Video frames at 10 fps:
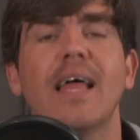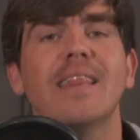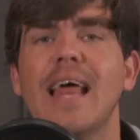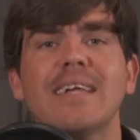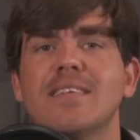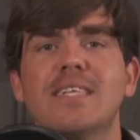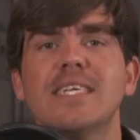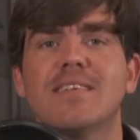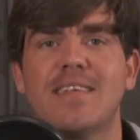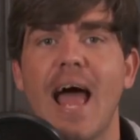That's a
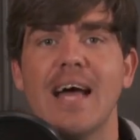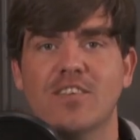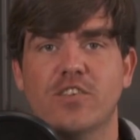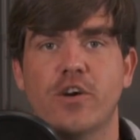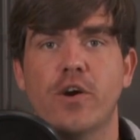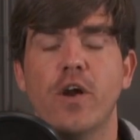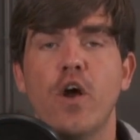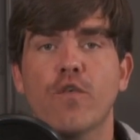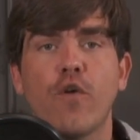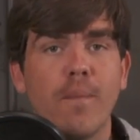disaster
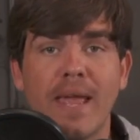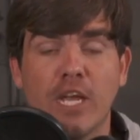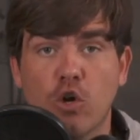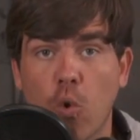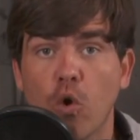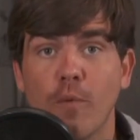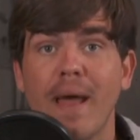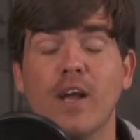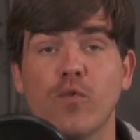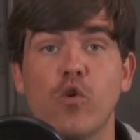from a
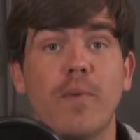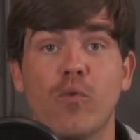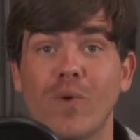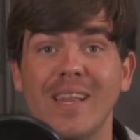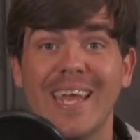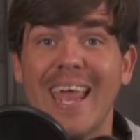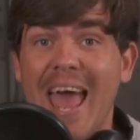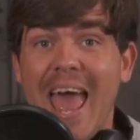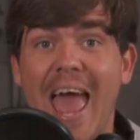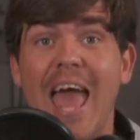quarterback room and really
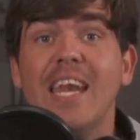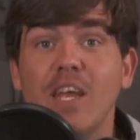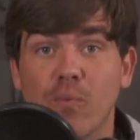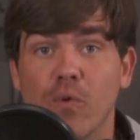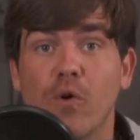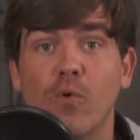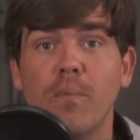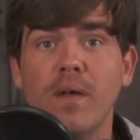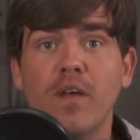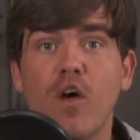any
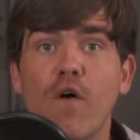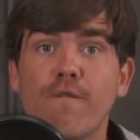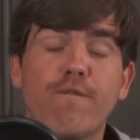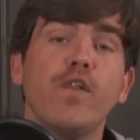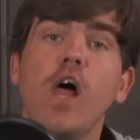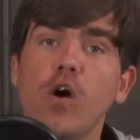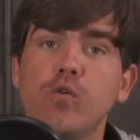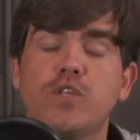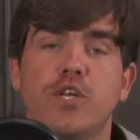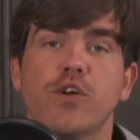room flow
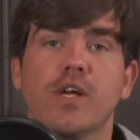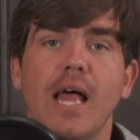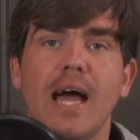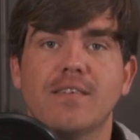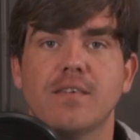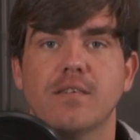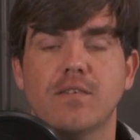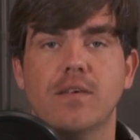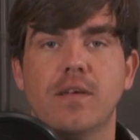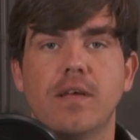to your classes.
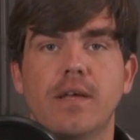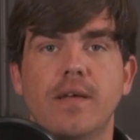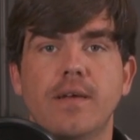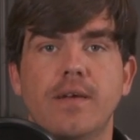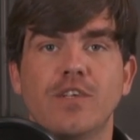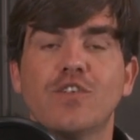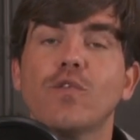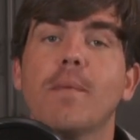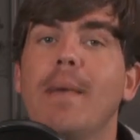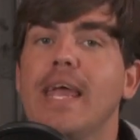So
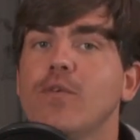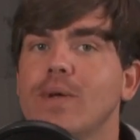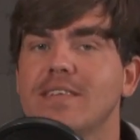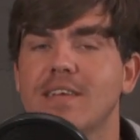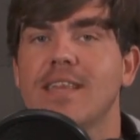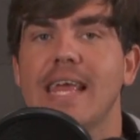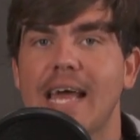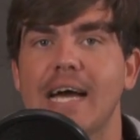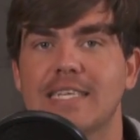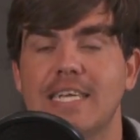the main reason they
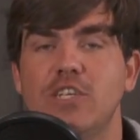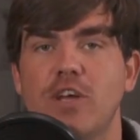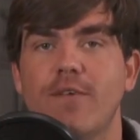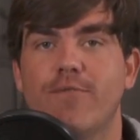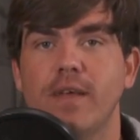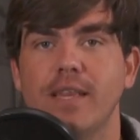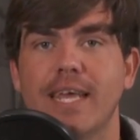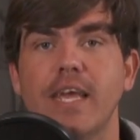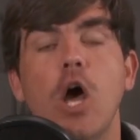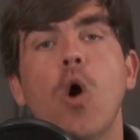got TJ
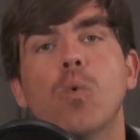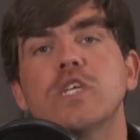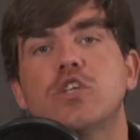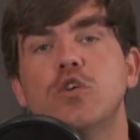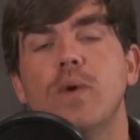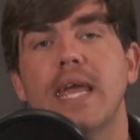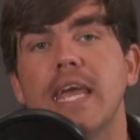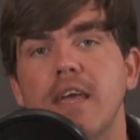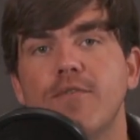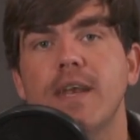Finley was to
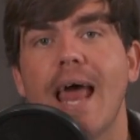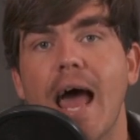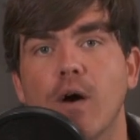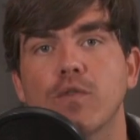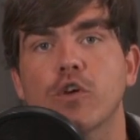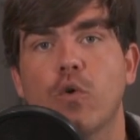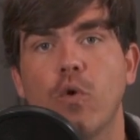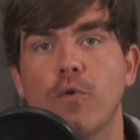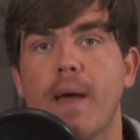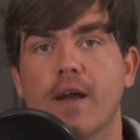even out the
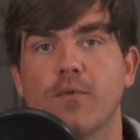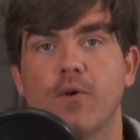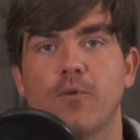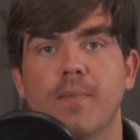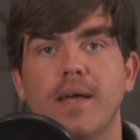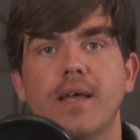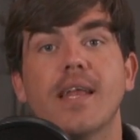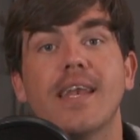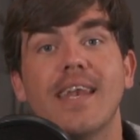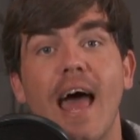quarterback room.
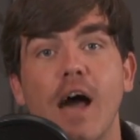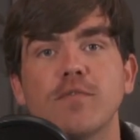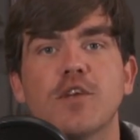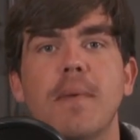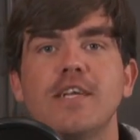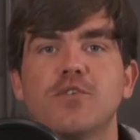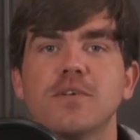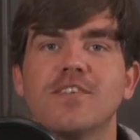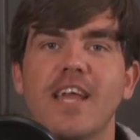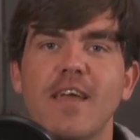Now
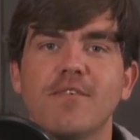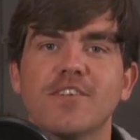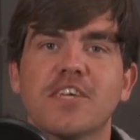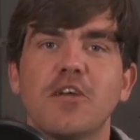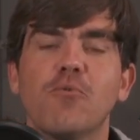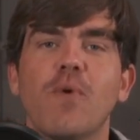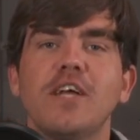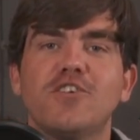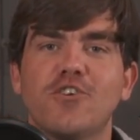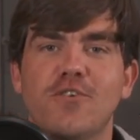Demetrius Davis can
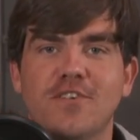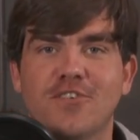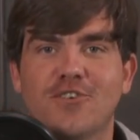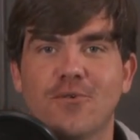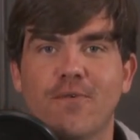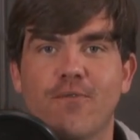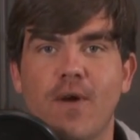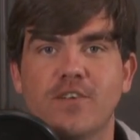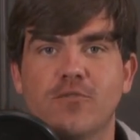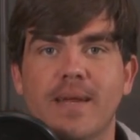redshirt as a true
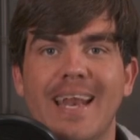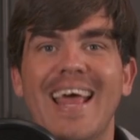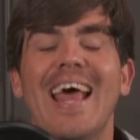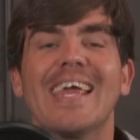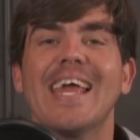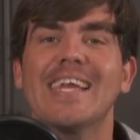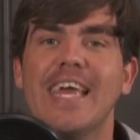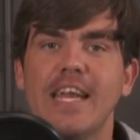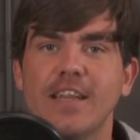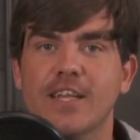freshman, can
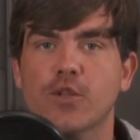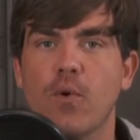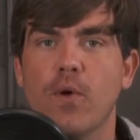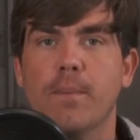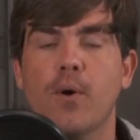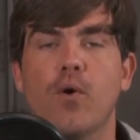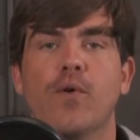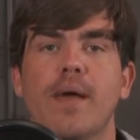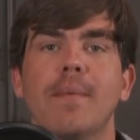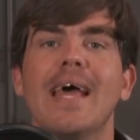get in the throwing
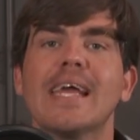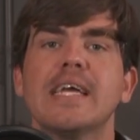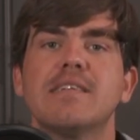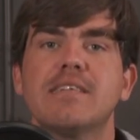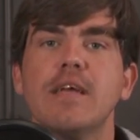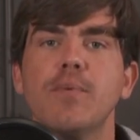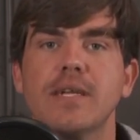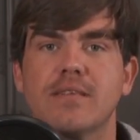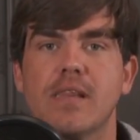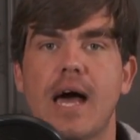program, can see what
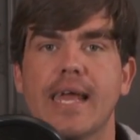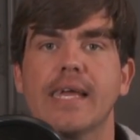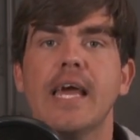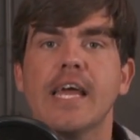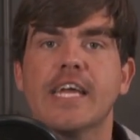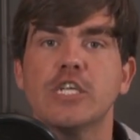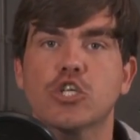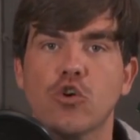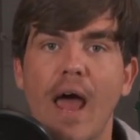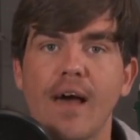it's like, can
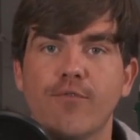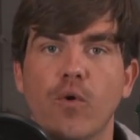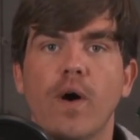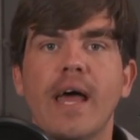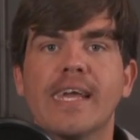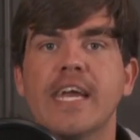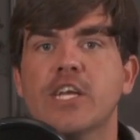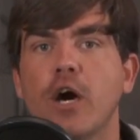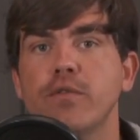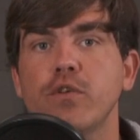travel, can
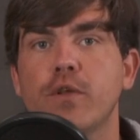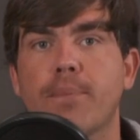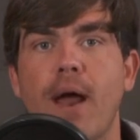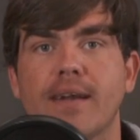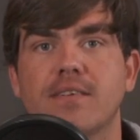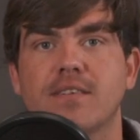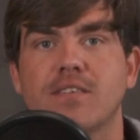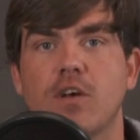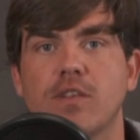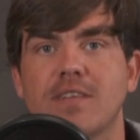go through the
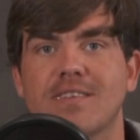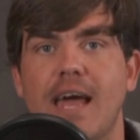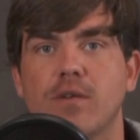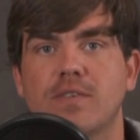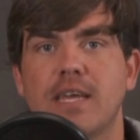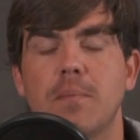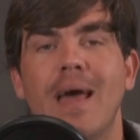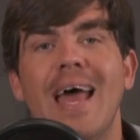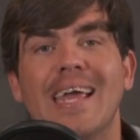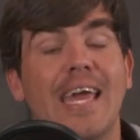practices on the scout team,
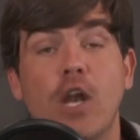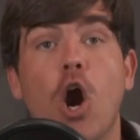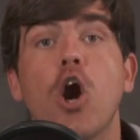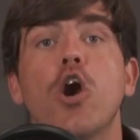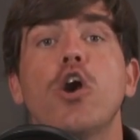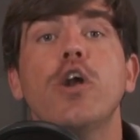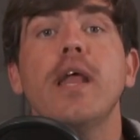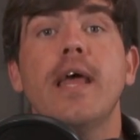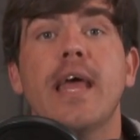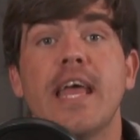can earn
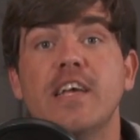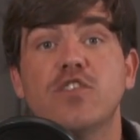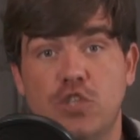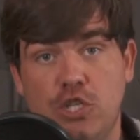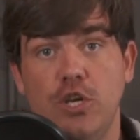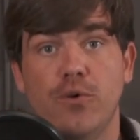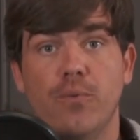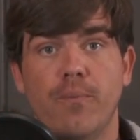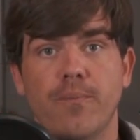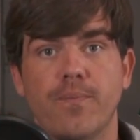his due
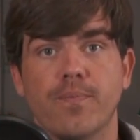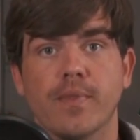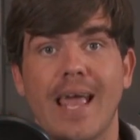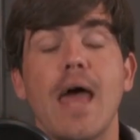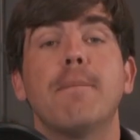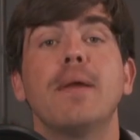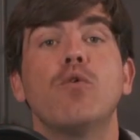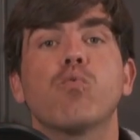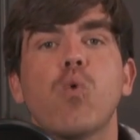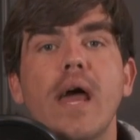and be
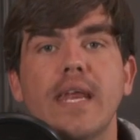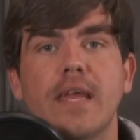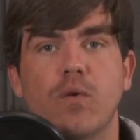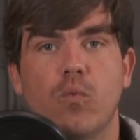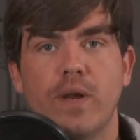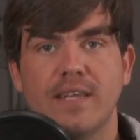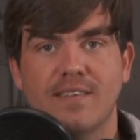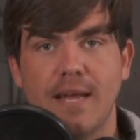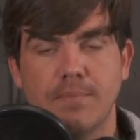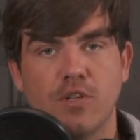ready when he
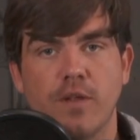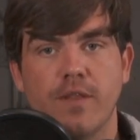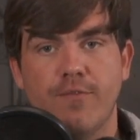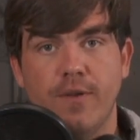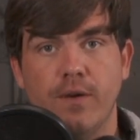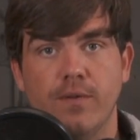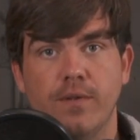steps on the field.